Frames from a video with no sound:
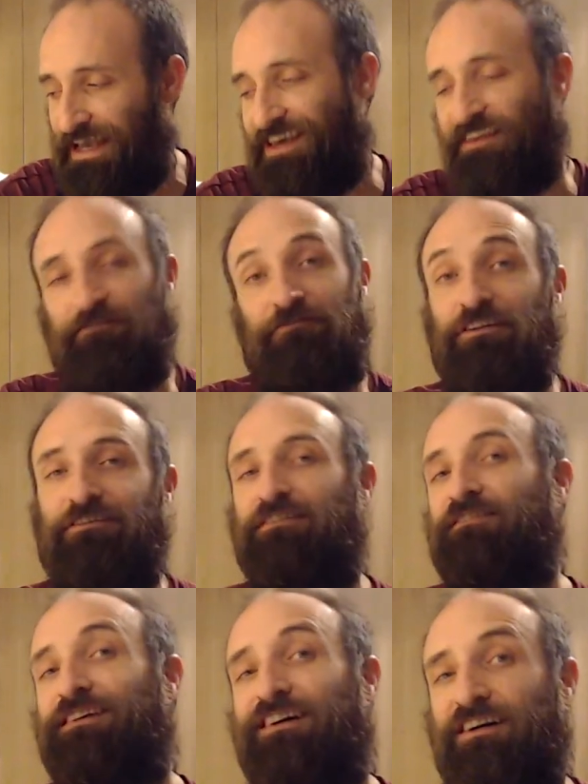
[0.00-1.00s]
The fear
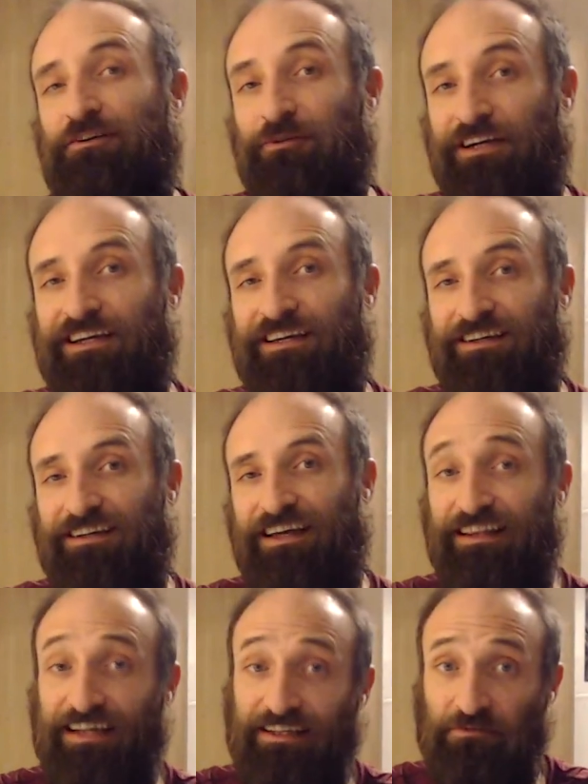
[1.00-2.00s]
has gone away, and
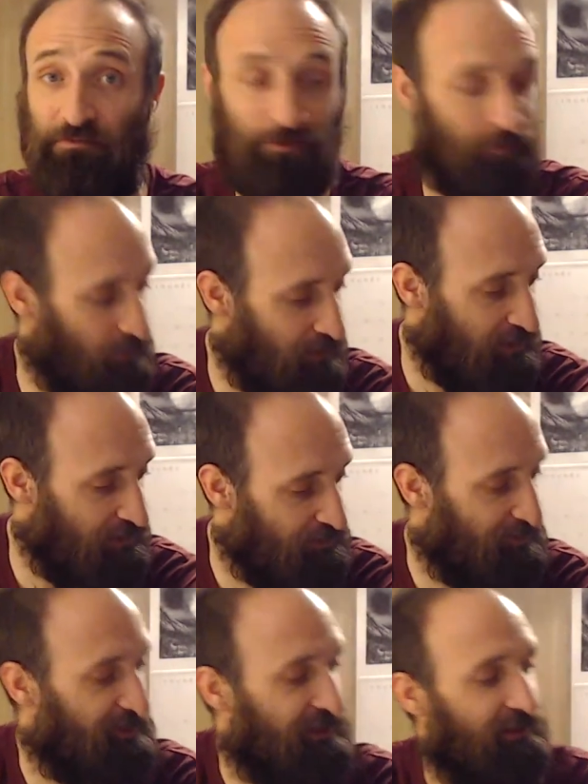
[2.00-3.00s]
that's pretty
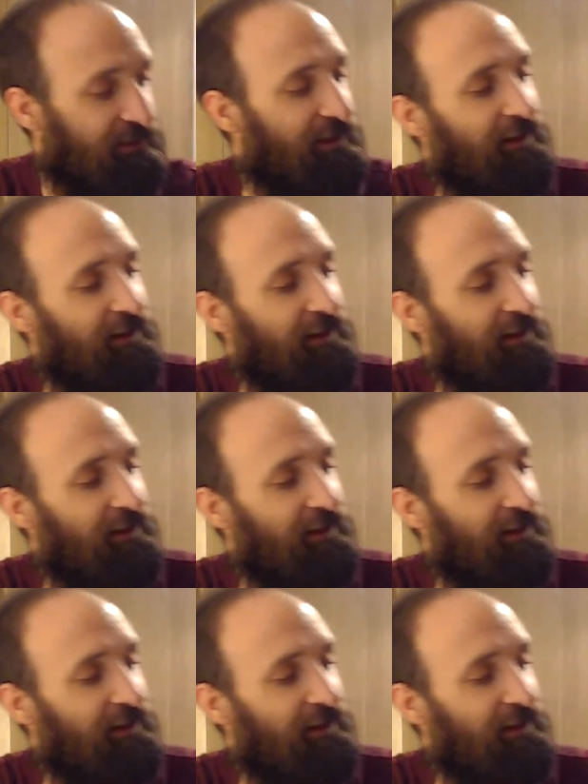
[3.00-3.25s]
interesting.